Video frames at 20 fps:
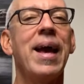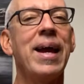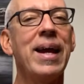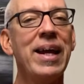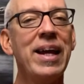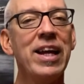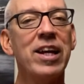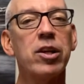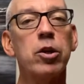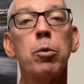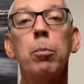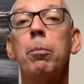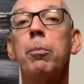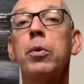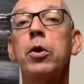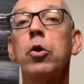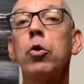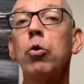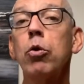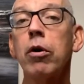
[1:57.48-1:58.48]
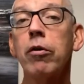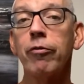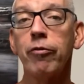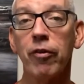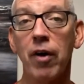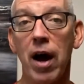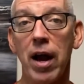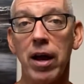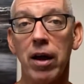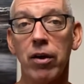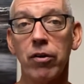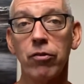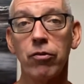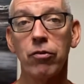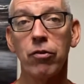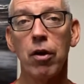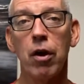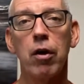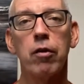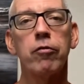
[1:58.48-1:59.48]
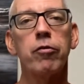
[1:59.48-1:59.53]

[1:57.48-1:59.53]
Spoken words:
and purify us